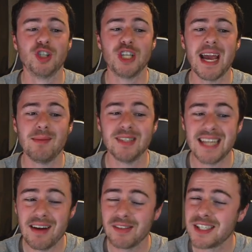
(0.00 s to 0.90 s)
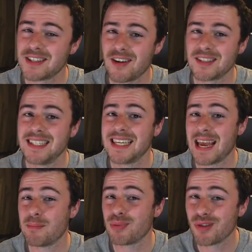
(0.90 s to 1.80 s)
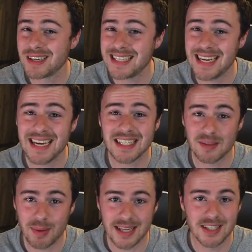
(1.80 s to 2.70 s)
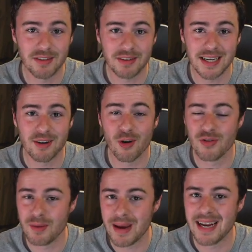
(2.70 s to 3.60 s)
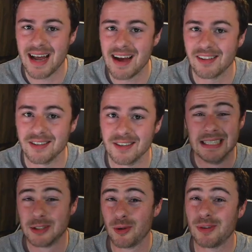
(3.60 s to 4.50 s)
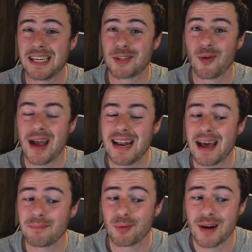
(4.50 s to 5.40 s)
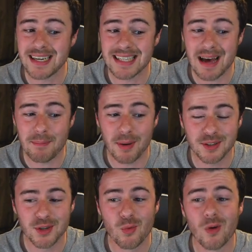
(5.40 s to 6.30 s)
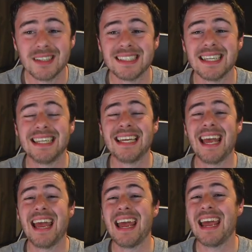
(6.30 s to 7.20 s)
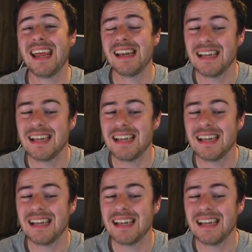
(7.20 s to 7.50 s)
gems. Definitely starting to get pretty expensive here on the main island. So let's go ahead and press that button once again,